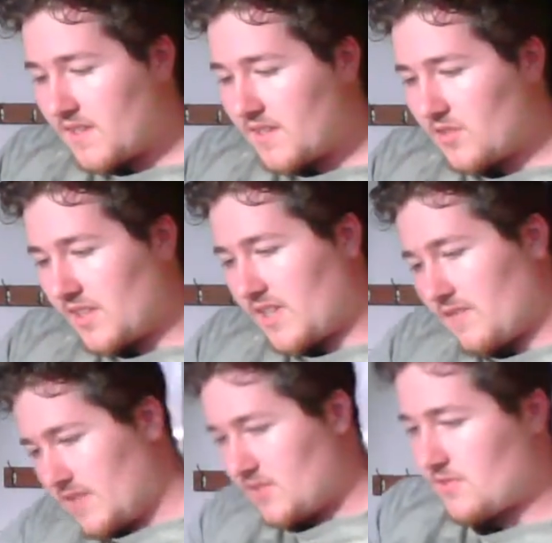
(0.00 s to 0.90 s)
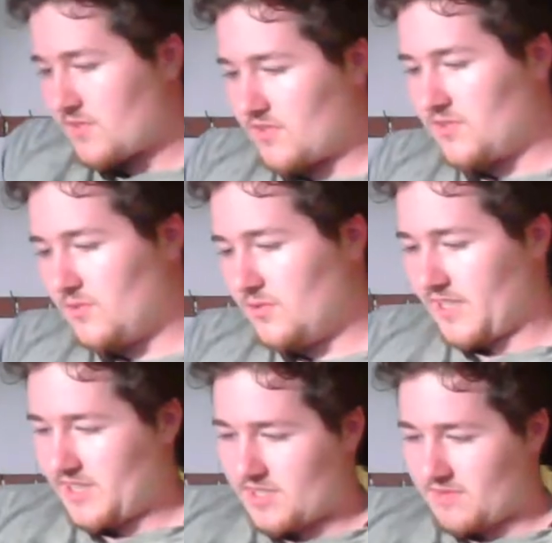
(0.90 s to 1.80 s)
don't think I even need to use the sword.
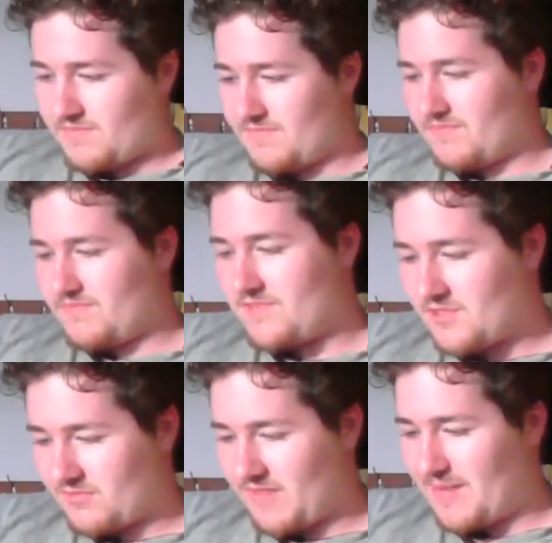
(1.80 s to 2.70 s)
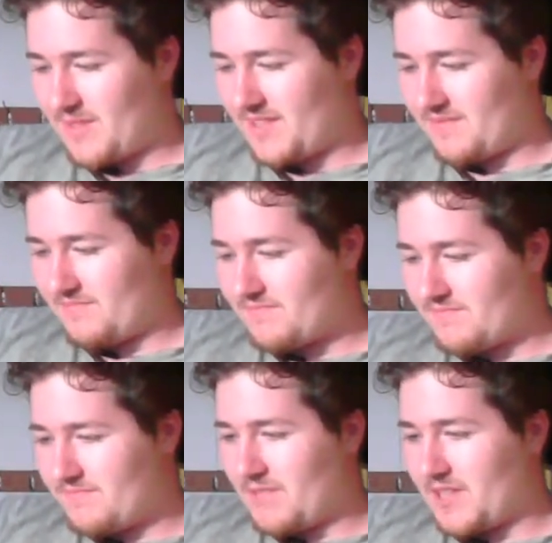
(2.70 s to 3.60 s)
I can just grab it and,
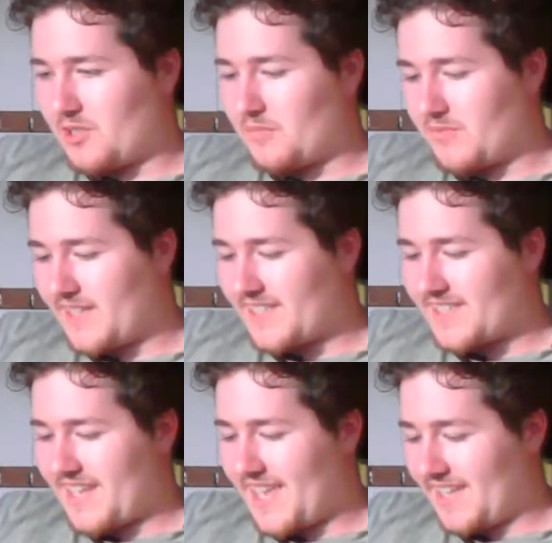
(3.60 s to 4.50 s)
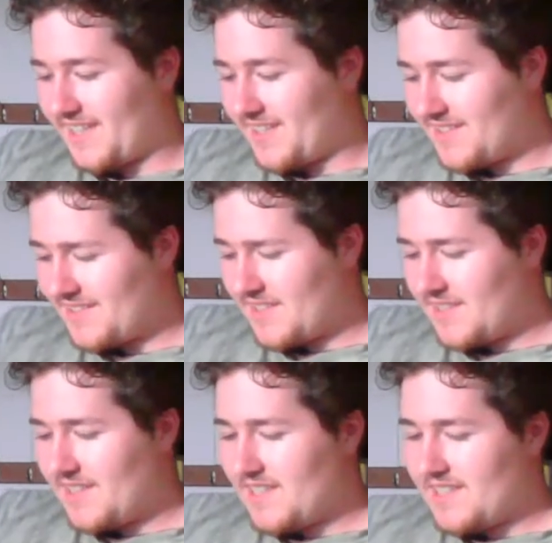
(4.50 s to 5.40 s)
I don't know, break its neck.
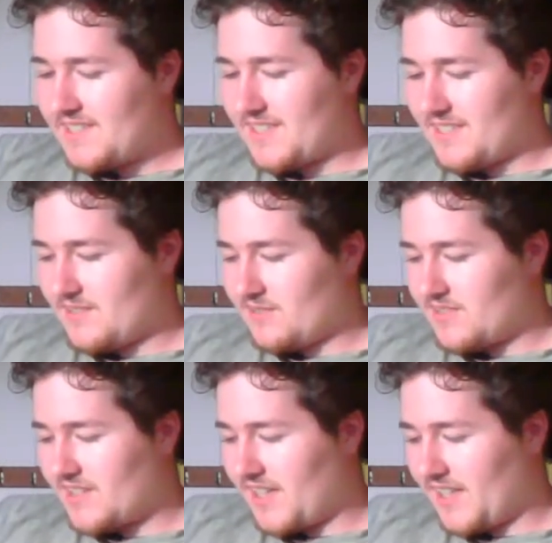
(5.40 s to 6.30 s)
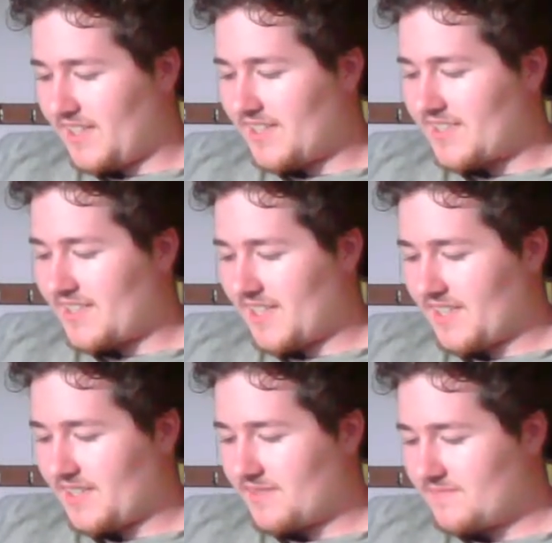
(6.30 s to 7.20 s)
So this little tiny
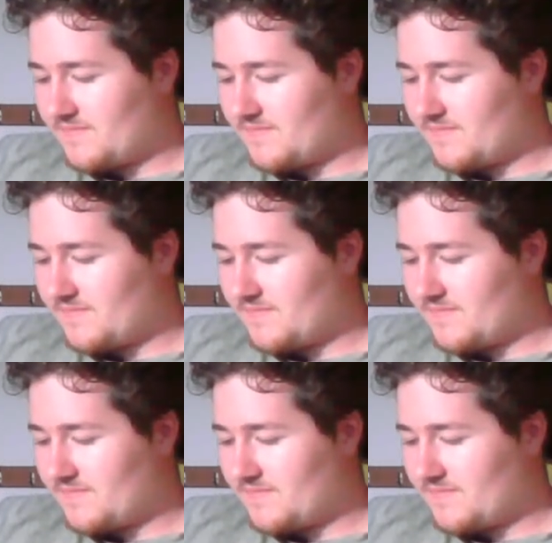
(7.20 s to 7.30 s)
snake.